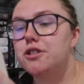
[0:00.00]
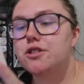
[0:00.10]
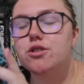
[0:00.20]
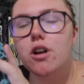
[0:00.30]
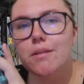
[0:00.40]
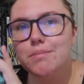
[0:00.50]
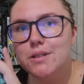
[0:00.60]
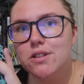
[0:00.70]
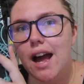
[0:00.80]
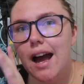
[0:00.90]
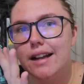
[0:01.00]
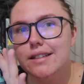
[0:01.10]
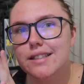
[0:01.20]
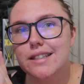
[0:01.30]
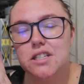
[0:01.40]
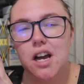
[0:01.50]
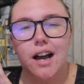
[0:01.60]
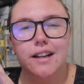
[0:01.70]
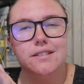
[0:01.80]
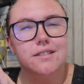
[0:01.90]
just dropped and the
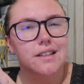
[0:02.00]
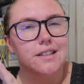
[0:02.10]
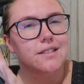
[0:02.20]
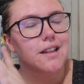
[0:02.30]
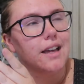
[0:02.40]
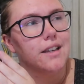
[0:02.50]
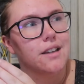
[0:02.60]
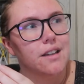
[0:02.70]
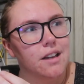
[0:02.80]
title is like